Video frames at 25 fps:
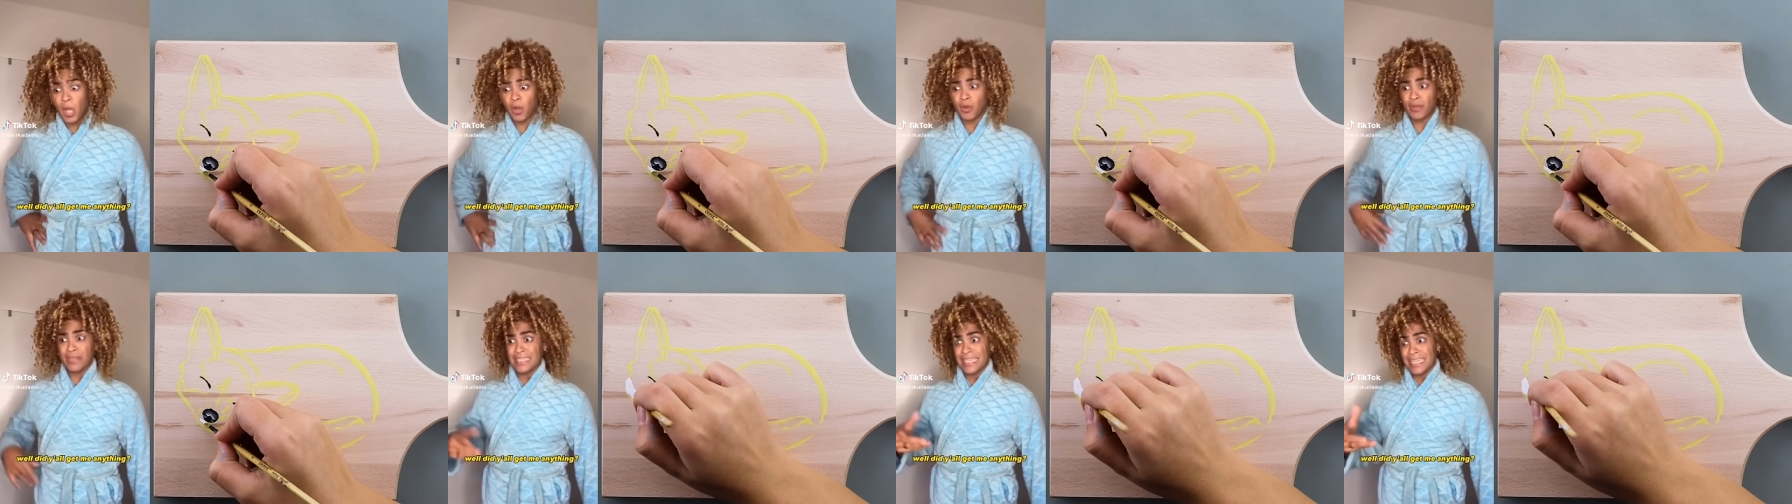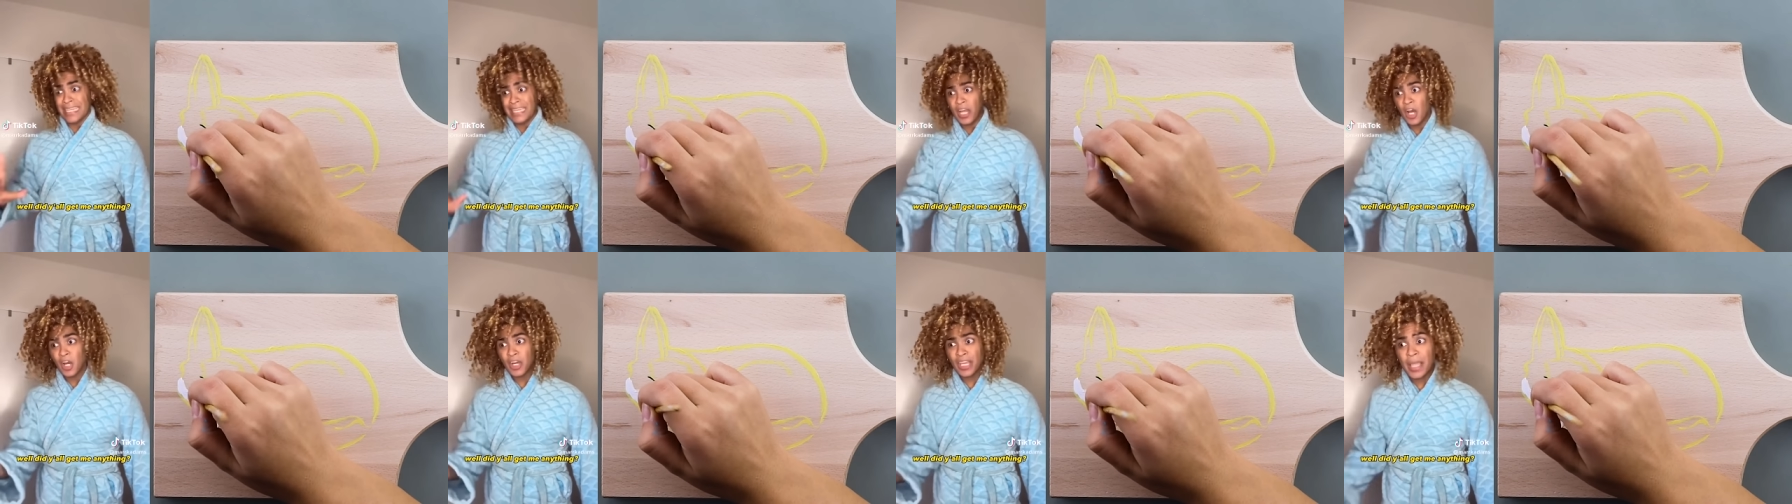Well,
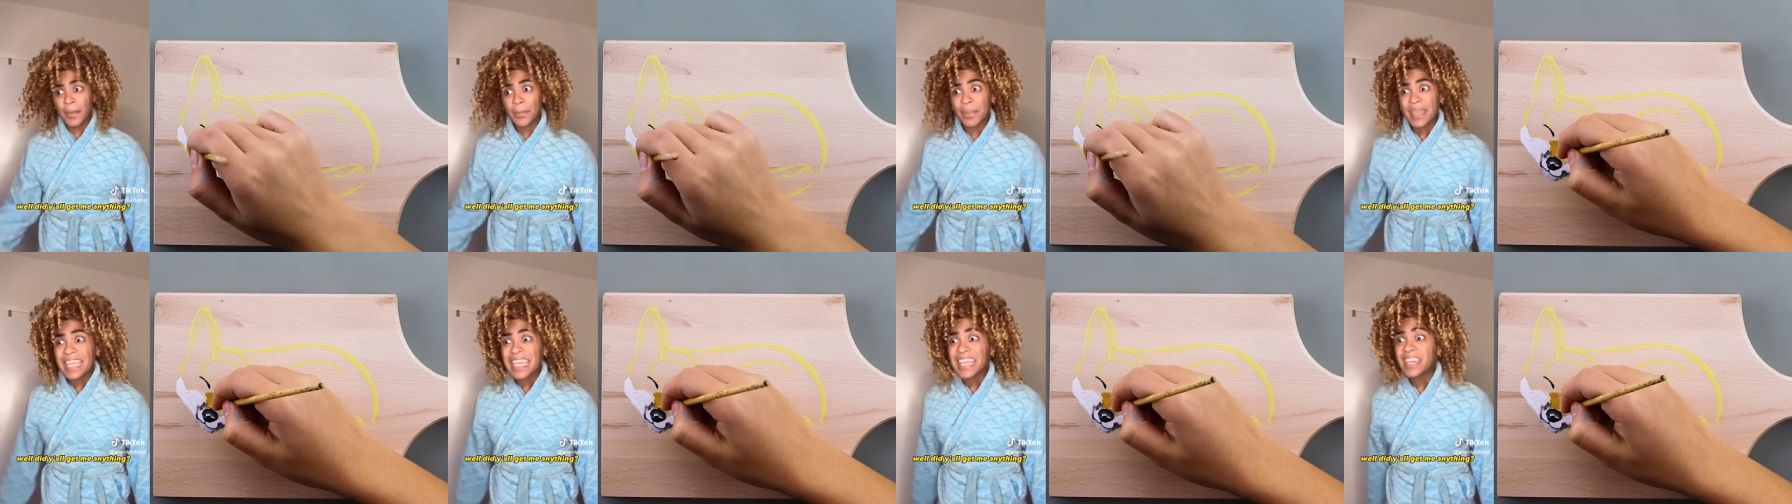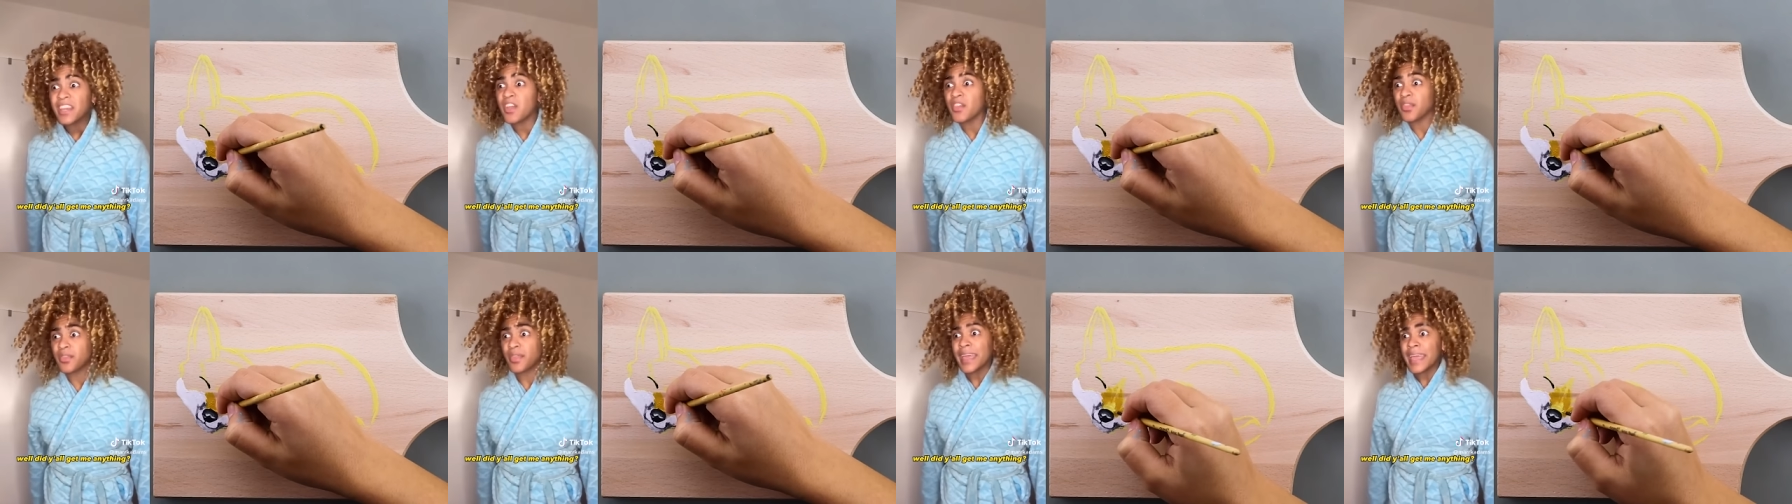did y'all get
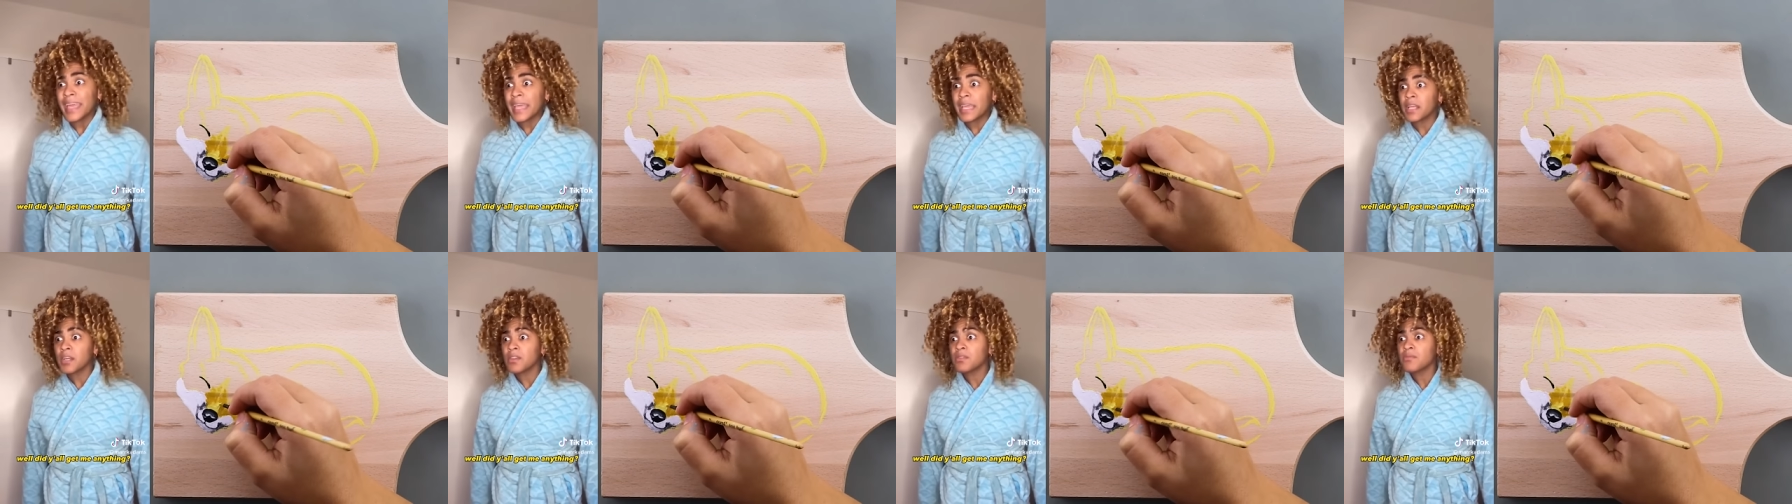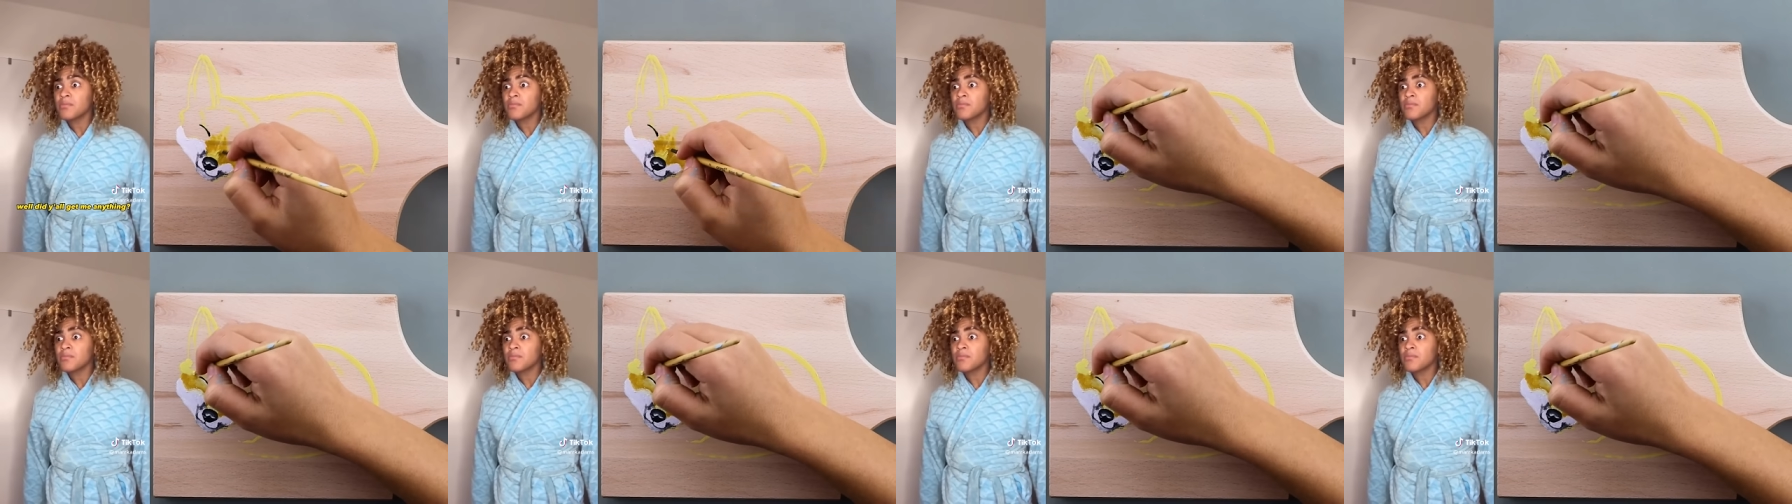me anything?